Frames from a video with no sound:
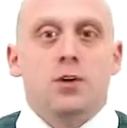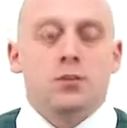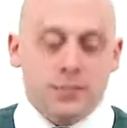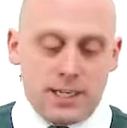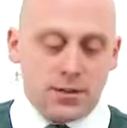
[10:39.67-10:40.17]

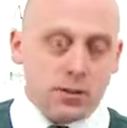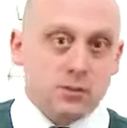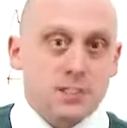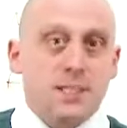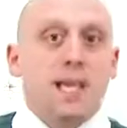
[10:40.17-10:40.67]
Later,
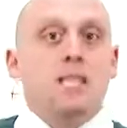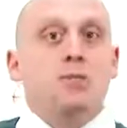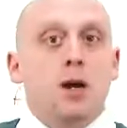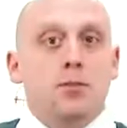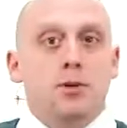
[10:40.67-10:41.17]
stand
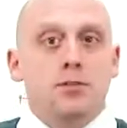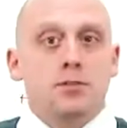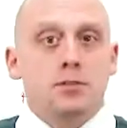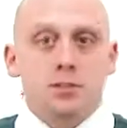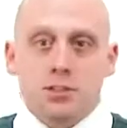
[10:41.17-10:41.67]
them up,
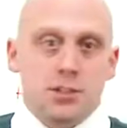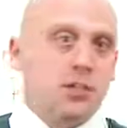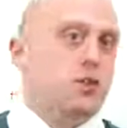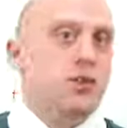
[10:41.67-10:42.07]
and continue